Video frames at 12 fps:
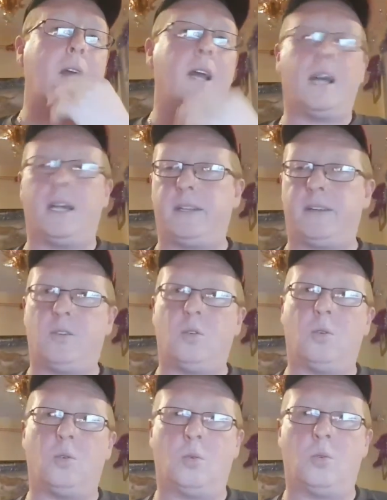and they're
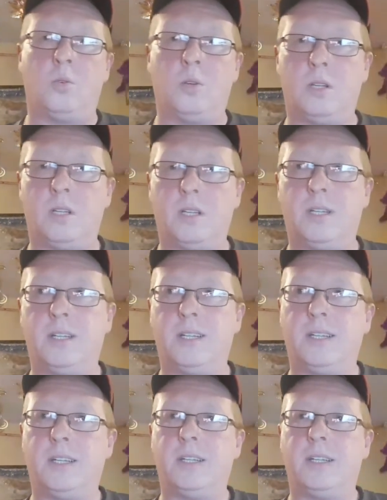all
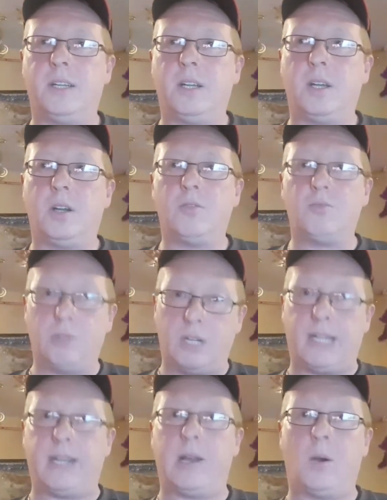
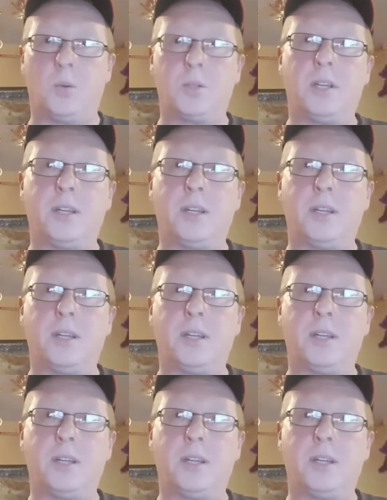really old.